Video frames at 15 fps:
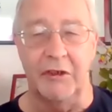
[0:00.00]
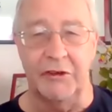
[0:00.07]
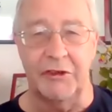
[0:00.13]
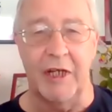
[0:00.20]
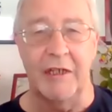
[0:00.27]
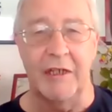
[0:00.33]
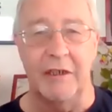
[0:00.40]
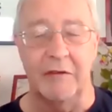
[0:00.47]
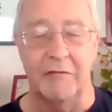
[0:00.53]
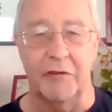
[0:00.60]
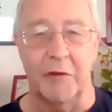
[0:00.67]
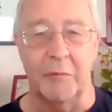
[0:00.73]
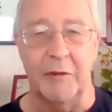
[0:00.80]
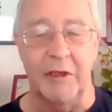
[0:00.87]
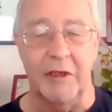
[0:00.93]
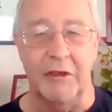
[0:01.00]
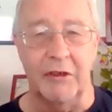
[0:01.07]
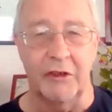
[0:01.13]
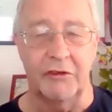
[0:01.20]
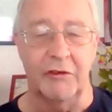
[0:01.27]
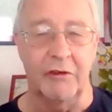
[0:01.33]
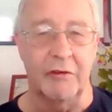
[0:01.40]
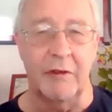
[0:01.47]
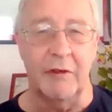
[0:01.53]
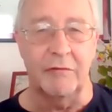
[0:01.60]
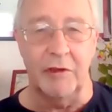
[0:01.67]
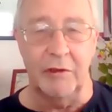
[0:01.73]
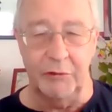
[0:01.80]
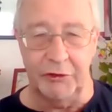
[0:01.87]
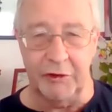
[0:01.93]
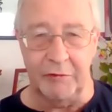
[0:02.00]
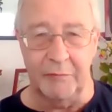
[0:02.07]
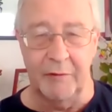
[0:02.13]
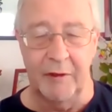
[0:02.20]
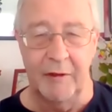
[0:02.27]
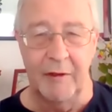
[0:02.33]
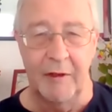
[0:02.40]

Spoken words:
descended from the Industrial Revolution.